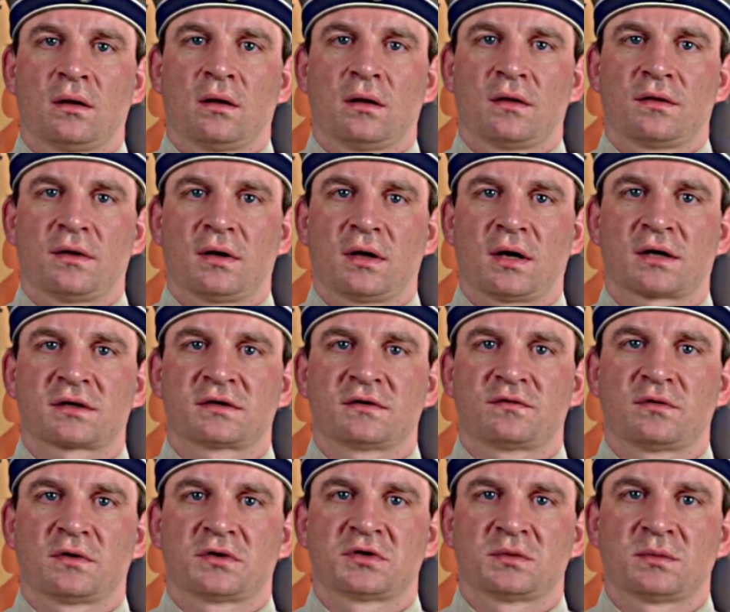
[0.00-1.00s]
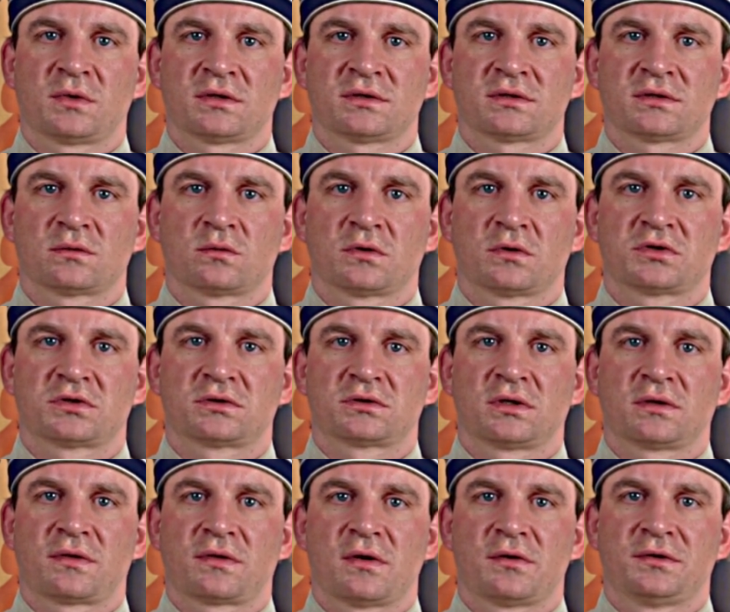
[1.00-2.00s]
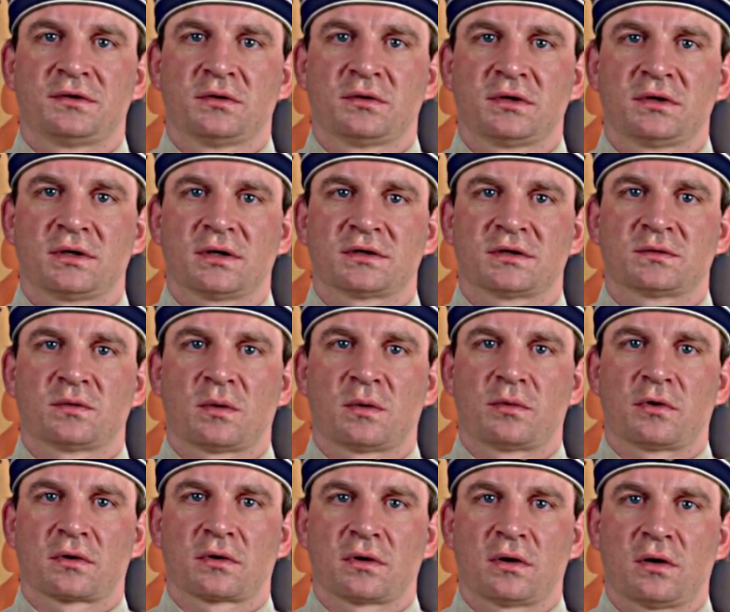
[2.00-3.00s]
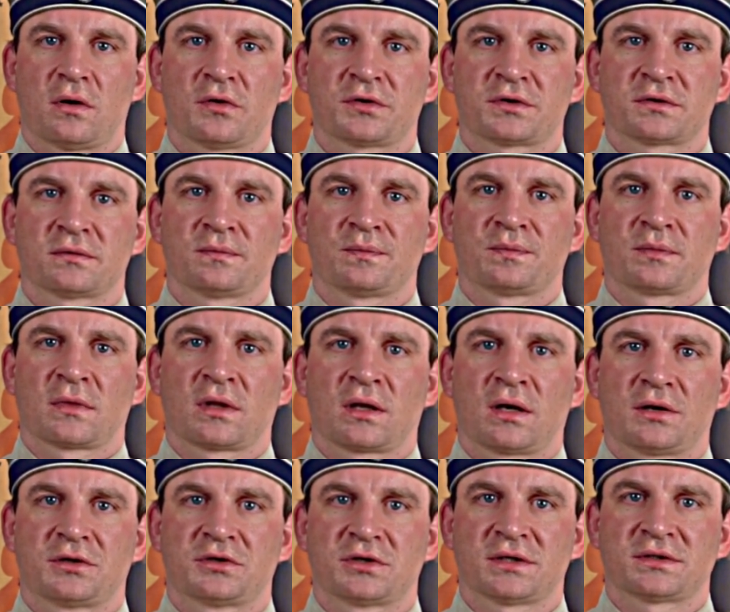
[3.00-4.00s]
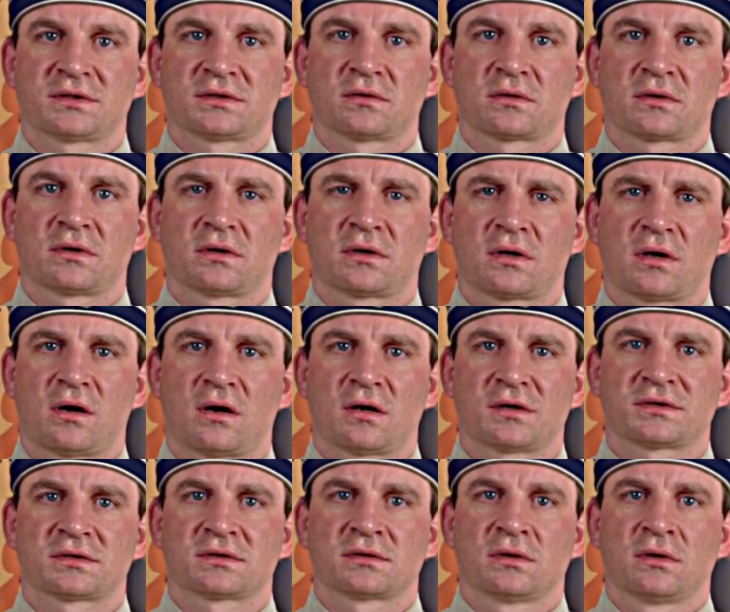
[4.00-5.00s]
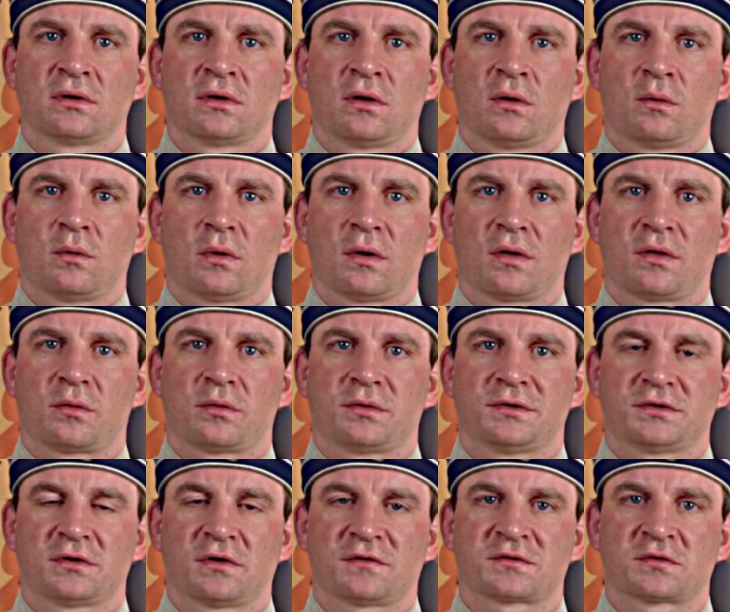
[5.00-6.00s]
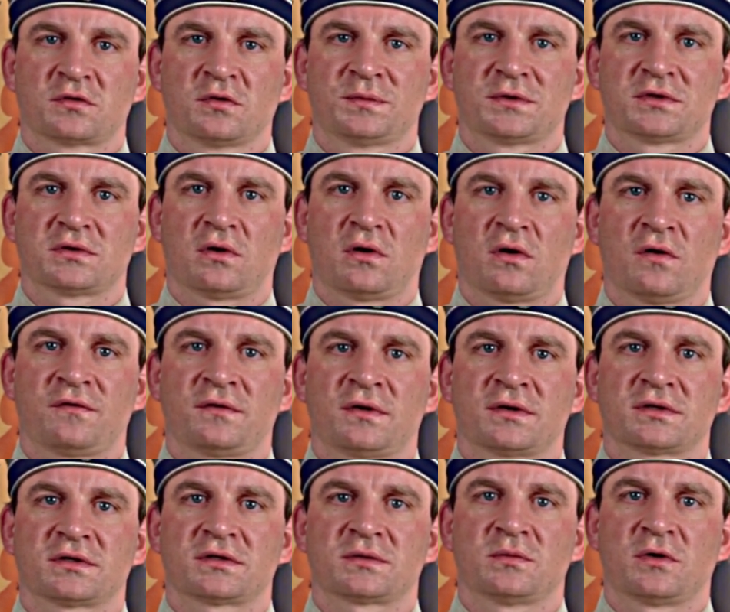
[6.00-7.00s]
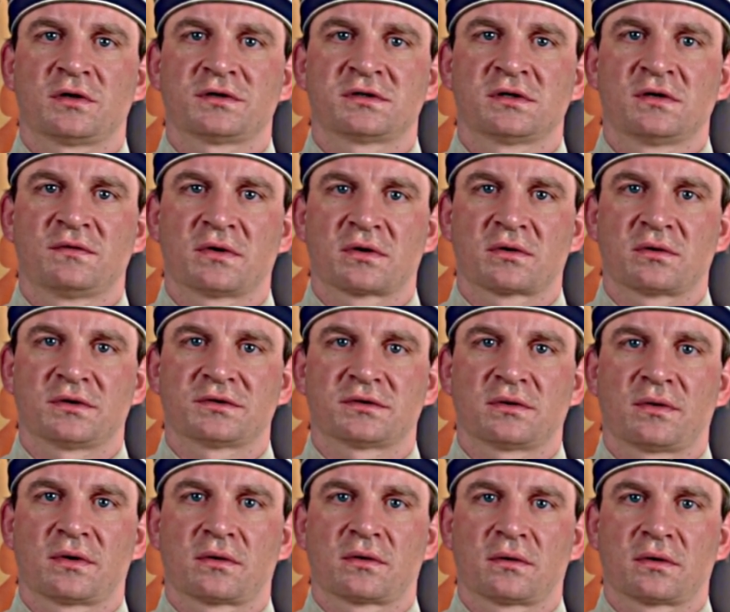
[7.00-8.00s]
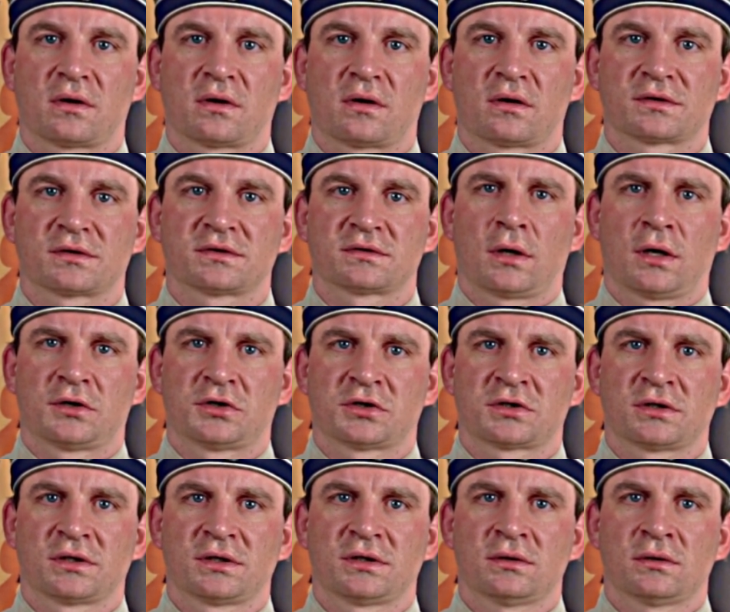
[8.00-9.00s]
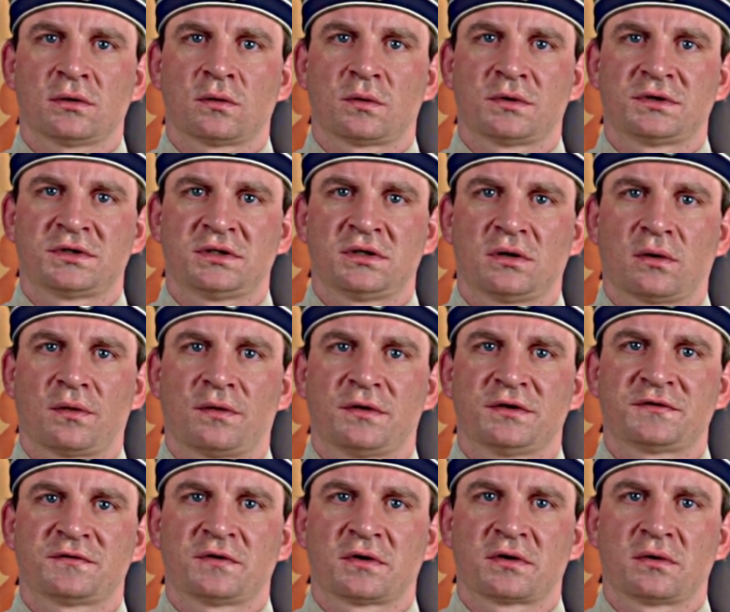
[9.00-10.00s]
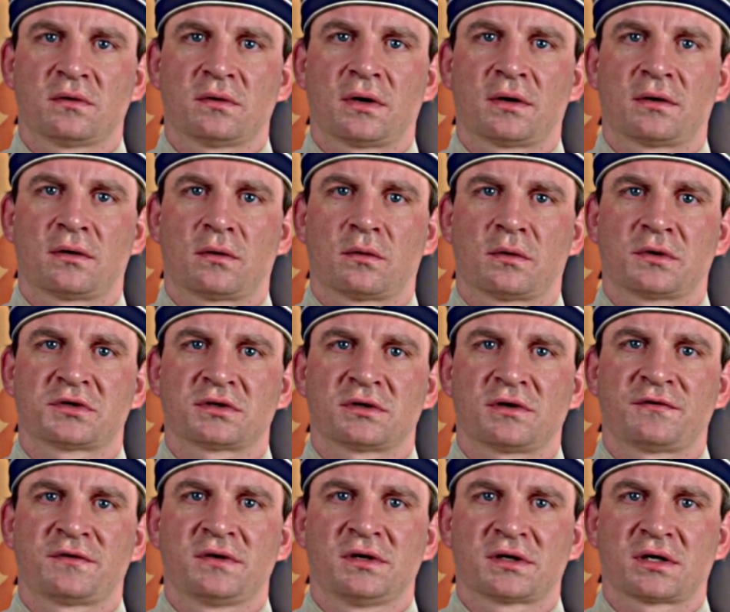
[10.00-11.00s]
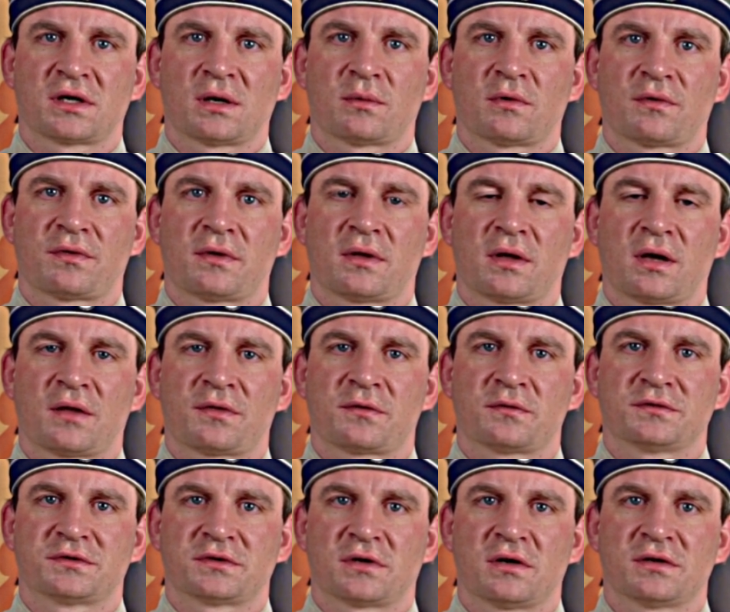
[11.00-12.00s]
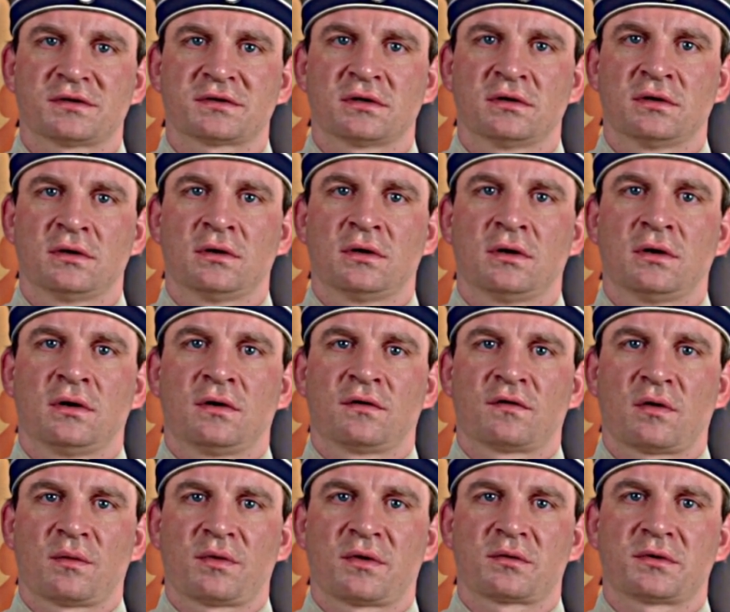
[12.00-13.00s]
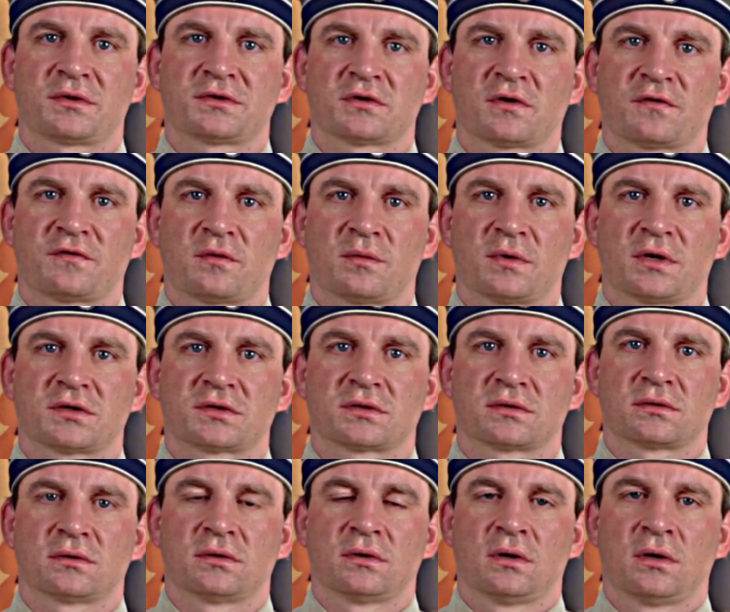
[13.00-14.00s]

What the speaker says: The active regiments, which did their duty as war broke out, had just the Cocards, where the reserve troops often had a small silver cross on their Cocards. Additionally, we see on this photo an original field cap of the 8th Hussars from the reserve formation,